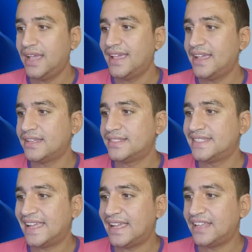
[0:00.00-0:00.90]

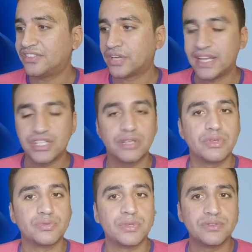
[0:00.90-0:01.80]
The interaction
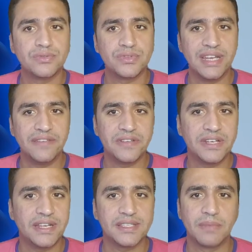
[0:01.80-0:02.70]
with Windows
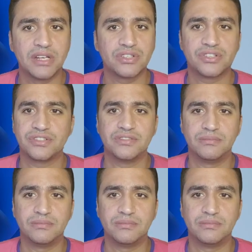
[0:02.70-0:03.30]
11 is much